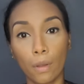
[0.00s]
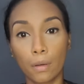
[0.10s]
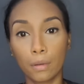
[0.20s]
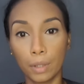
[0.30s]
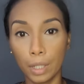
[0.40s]

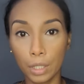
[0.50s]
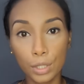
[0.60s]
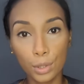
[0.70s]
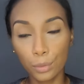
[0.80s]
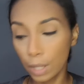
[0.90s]
Right,
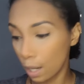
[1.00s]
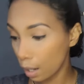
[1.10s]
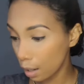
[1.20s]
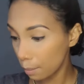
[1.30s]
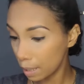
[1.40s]
so we are
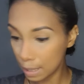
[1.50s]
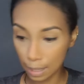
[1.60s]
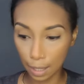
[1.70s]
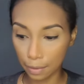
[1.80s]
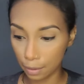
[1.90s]
coming
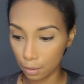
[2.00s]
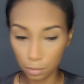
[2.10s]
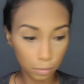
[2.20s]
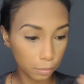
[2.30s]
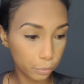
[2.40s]
together
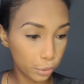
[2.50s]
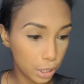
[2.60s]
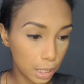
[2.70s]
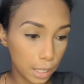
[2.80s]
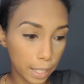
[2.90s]

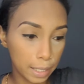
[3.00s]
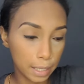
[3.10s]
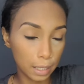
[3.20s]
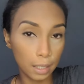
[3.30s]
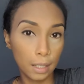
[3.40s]
pretty
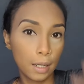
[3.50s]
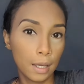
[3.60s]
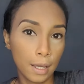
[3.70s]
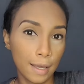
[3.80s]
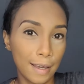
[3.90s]
nicely.
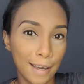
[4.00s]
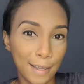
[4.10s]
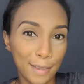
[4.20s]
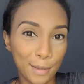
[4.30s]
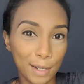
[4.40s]
I
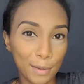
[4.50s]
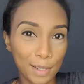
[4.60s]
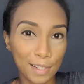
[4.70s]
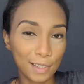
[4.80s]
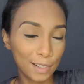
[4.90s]
thought I
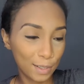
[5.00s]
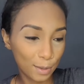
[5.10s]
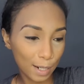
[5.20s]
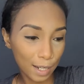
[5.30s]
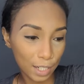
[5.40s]
wasn't gonna do
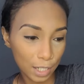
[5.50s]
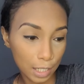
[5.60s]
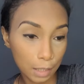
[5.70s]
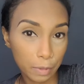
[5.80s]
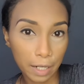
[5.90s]

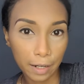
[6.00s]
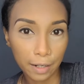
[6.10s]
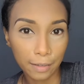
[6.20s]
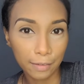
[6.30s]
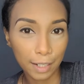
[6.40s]
lashes, but I
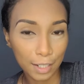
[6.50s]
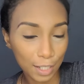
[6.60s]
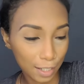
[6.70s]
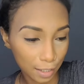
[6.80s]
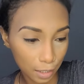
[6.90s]
love
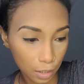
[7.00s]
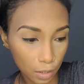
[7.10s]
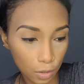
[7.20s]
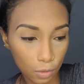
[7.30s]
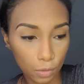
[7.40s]
lashes,
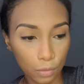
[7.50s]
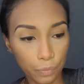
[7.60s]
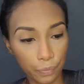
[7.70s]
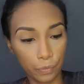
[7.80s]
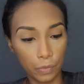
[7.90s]
so
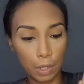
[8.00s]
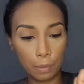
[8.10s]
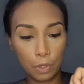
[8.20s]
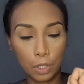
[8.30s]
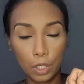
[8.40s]
I'm
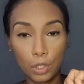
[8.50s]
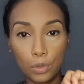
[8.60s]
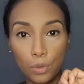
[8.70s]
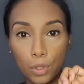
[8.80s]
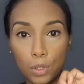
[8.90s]
gonna
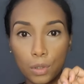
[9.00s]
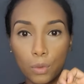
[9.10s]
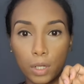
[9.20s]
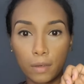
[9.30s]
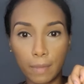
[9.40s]
use
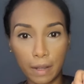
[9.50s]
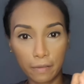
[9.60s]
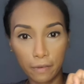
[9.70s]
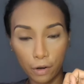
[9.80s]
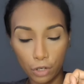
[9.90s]
one of my
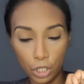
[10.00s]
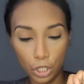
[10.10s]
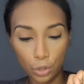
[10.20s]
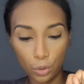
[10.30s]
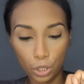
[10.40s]
very
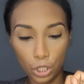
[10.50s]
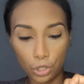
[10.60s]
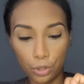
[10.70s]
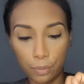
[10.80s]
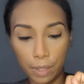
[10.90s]
short
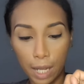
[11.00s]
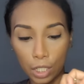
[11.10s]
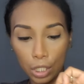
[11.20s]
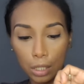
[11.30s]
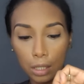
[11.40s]
strip
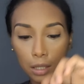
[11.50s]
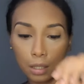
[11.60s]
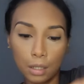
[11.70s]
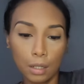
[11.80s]
lashes.